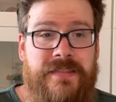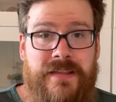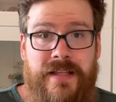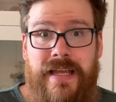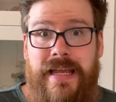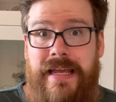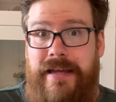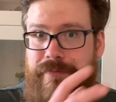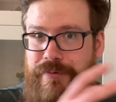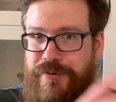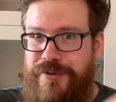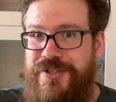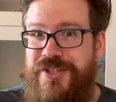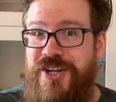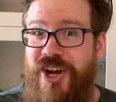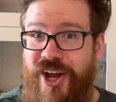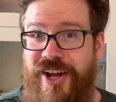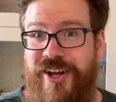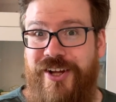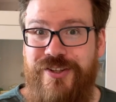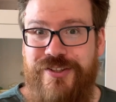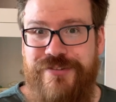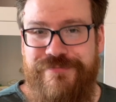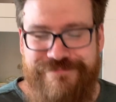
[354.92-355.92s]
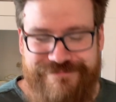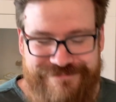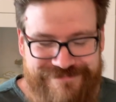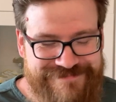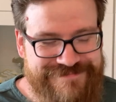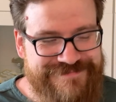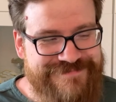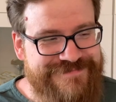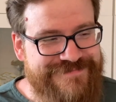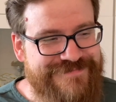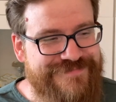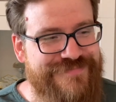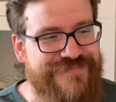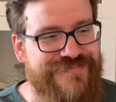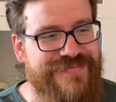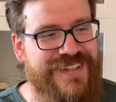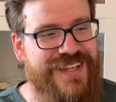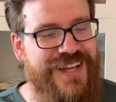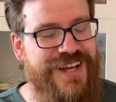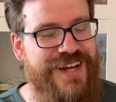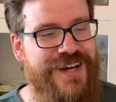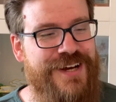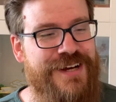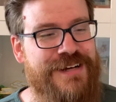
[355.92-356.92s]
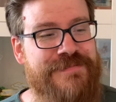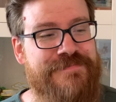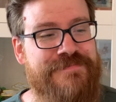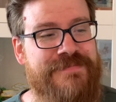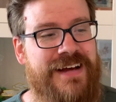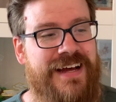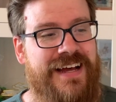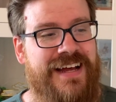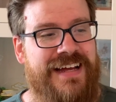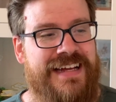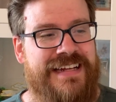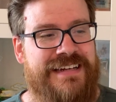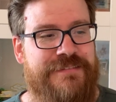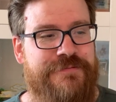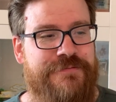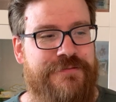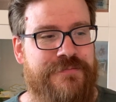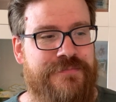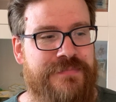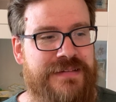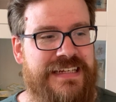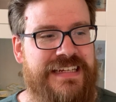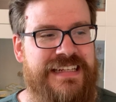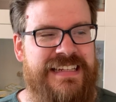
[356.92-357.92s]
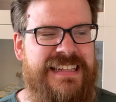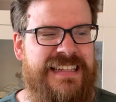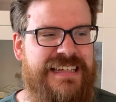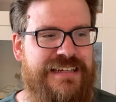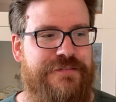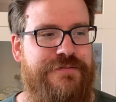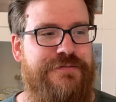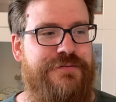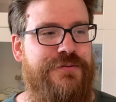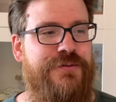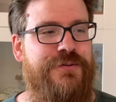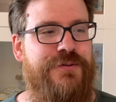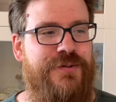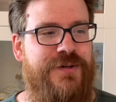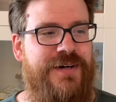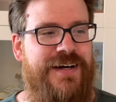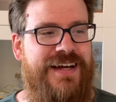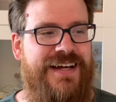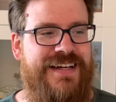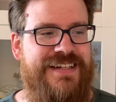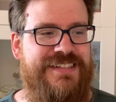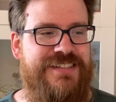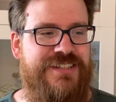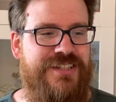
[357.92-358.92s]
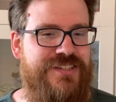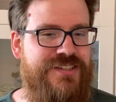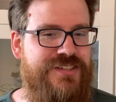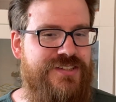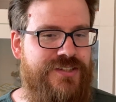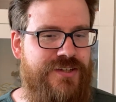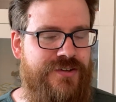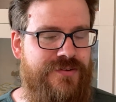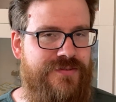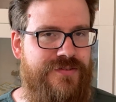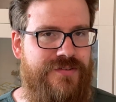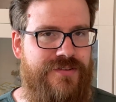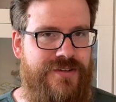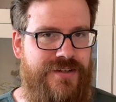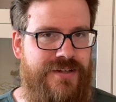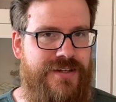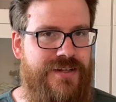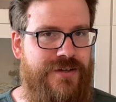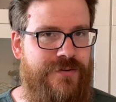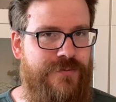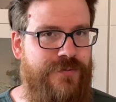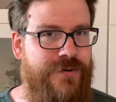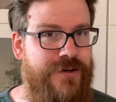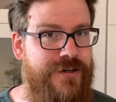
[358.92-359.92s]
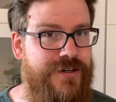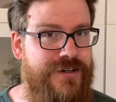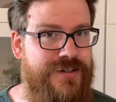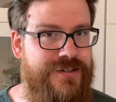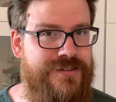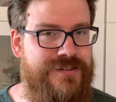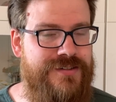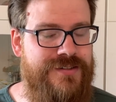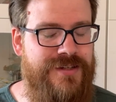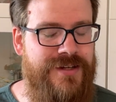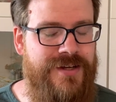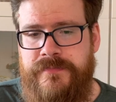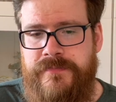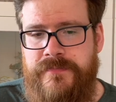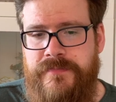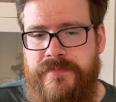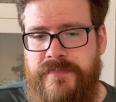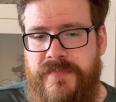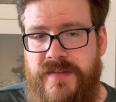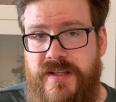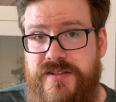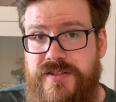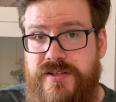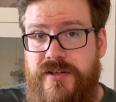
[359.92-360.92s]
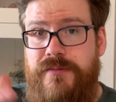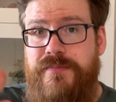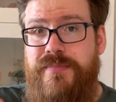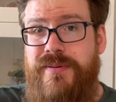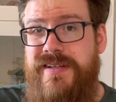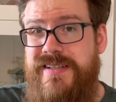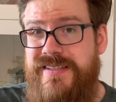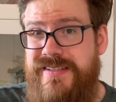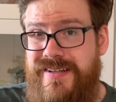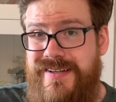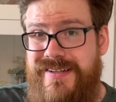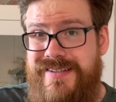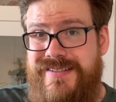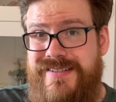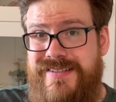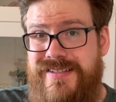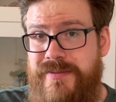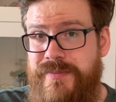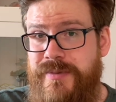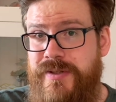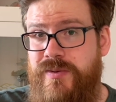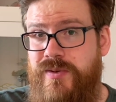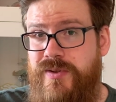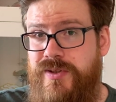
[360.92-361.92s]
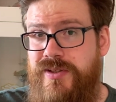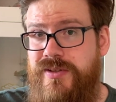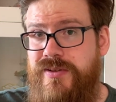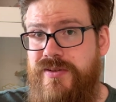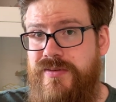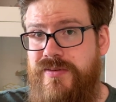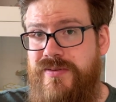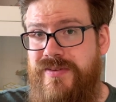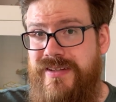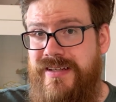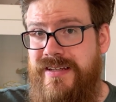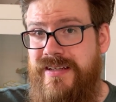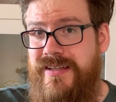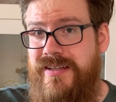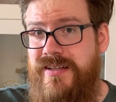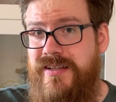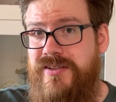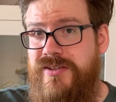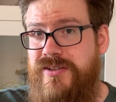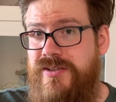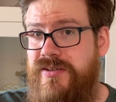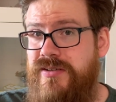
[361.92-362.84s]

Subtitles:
if you're a child. And for me, therefore, I just don't think it works. So please, guys, tell me what you think. Do you